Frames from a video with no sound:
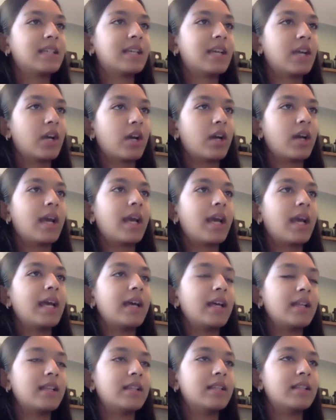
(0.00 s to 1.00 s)
is here,
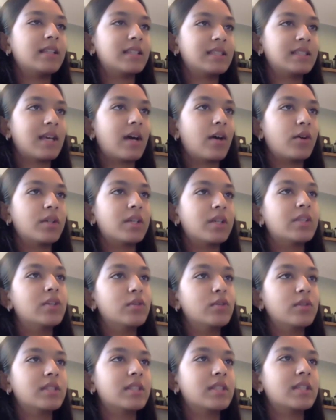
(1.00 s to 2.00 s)
and this is how you can
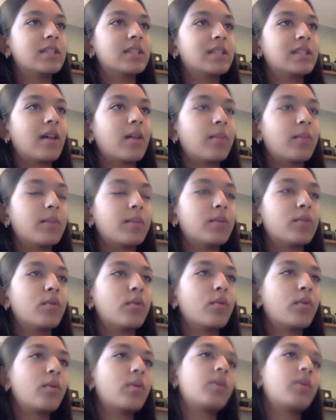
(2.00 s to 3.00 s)
use it to help you
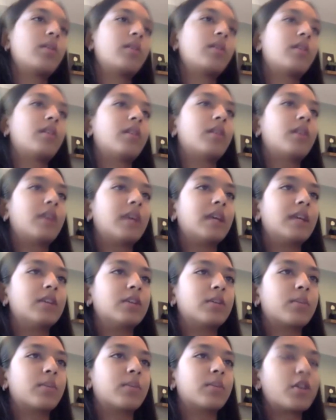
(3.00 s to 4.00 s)
in
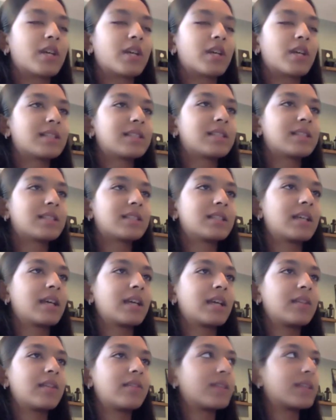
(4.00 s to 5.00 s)
your projects,
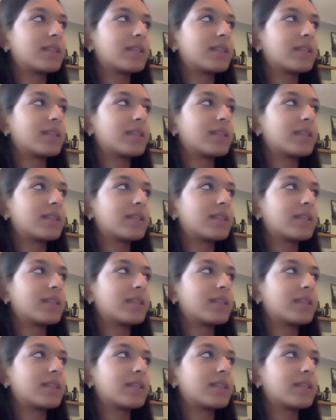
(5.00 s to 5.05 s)
kind of